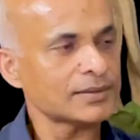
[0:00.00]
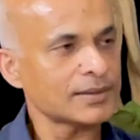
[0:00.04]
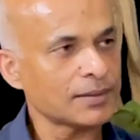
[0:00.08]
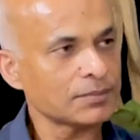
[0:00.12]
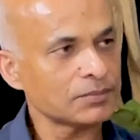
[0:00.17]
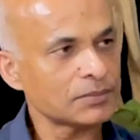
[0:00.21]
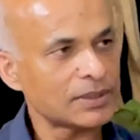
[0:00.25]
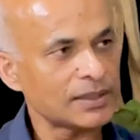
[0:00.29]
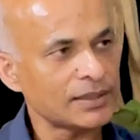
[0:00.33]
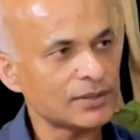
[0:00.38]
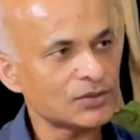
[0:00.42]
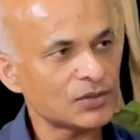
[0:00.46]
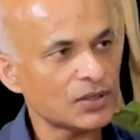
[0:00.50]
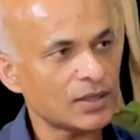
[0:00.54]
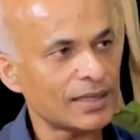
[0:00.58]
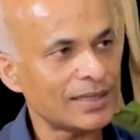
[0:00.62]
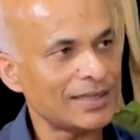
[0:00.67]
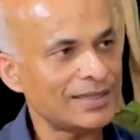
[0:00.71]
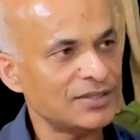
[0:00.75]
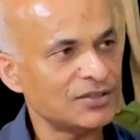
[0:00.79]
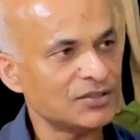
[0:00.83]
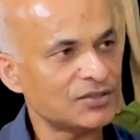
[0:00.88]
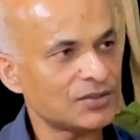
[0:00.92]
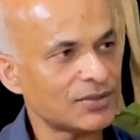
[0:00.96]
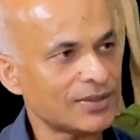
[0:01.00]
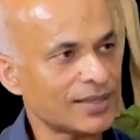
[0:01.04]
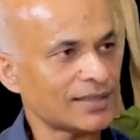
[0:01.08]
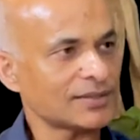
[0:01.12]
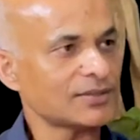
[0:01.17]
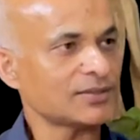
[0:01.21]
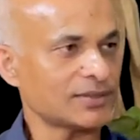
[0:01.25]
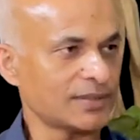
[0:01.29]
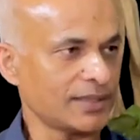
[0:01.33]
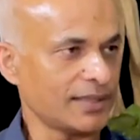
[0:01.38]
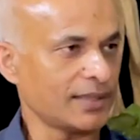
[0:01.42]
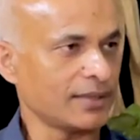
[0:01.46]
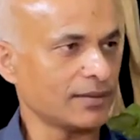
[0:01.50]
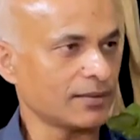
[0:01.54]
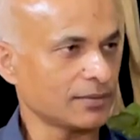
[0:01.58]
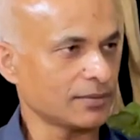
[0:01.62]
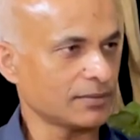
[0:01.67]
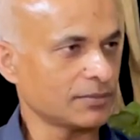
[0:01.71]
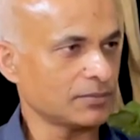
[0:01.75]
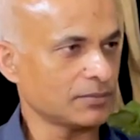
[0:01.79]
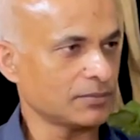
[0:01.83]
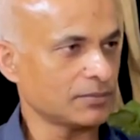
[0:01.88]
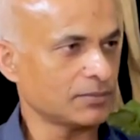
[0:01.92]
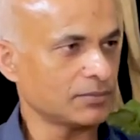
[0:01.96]
some things are interesting,
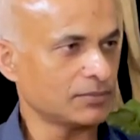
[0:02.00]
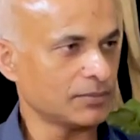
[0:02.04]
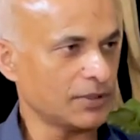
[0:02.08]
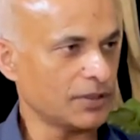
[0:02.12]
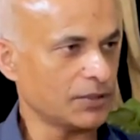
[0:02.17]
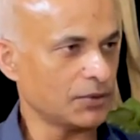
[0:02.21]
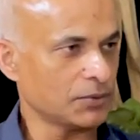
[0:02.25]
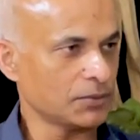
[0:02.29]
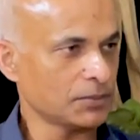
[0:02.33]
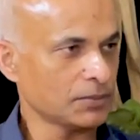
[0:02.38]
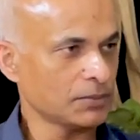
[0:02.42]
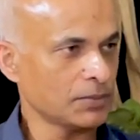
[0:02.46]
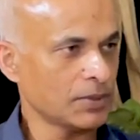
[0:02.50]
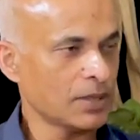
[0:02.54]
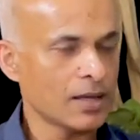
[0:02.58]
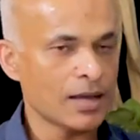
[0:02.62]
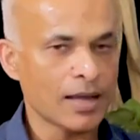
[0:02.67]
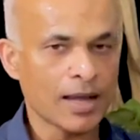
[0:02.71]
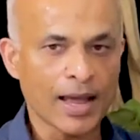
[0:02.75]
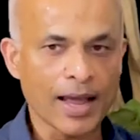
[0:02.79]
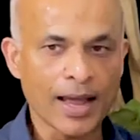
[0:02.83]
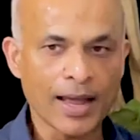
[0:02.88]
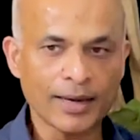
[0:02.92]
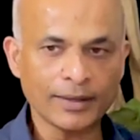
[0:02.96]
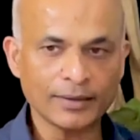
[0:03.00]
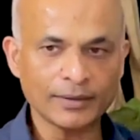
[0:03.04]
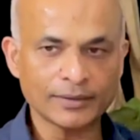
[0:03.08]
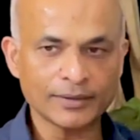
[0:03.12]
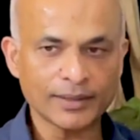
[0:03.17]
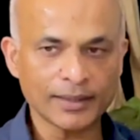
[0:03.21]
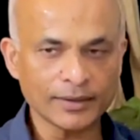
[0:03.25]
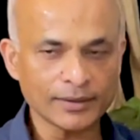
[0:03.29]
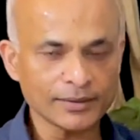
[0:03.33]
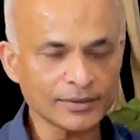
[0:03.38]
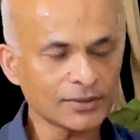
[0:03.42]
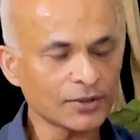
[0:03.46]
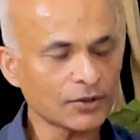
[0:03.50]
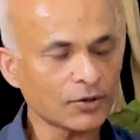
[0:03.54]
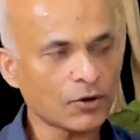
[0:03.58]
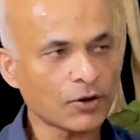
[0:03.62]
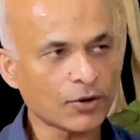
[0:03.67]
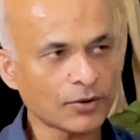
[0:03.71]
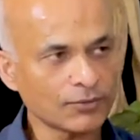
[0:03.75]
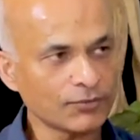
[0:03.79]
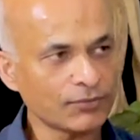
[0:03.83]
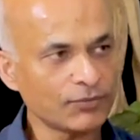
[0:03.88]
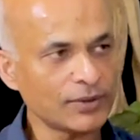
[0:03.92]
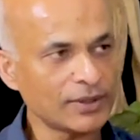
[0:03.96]
you know. And there is a
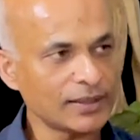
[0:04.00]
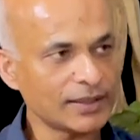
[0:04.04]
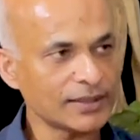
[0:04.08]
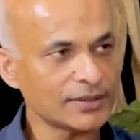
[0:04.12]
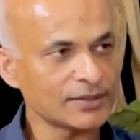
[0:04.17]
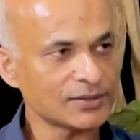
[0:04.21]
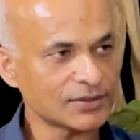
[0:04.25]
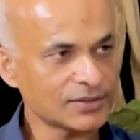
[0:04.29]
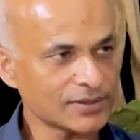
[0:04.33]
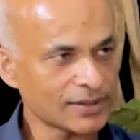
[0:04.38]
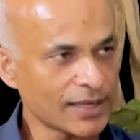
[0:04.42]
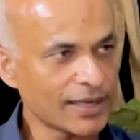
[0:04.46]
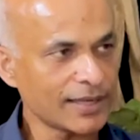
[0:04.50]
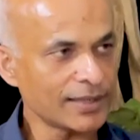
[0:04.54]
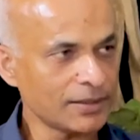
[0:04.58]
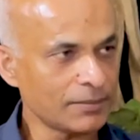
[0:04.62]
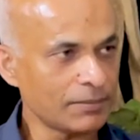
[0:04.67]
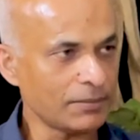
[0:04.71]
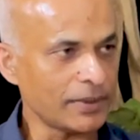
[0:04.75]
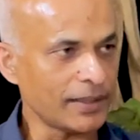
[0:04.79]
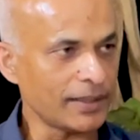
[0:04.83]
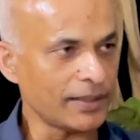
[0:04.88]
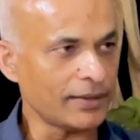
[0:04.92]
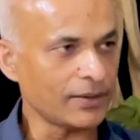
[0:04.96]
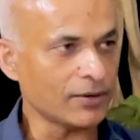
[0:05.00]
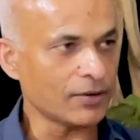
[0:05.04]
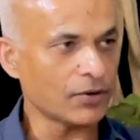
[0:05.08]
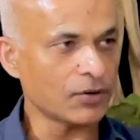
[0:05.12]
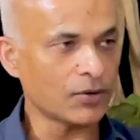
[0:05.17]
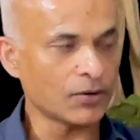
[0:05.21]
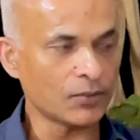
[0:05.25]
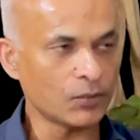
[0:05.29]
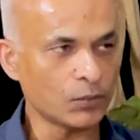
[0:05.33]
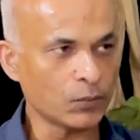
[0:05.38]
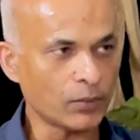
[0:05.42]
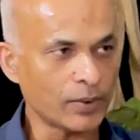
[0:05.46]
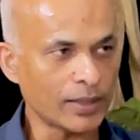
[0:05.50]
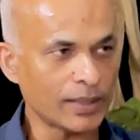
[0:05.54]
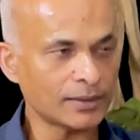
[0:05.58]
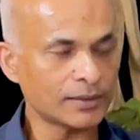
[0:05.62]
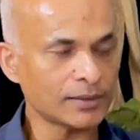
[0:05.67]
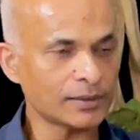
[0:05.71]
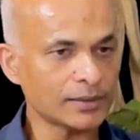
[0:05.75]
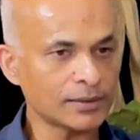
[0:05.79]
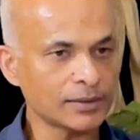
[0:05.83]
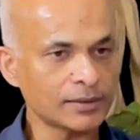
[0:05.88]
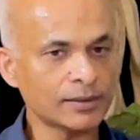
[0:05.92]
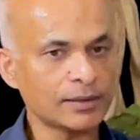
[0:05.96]
conflict inside me on
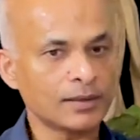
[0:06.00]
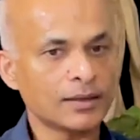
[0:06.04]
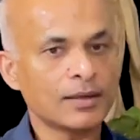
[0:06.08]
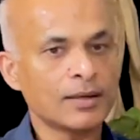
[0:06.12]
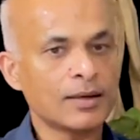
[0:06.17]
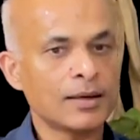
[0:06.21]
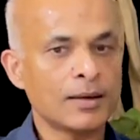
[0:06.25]
whether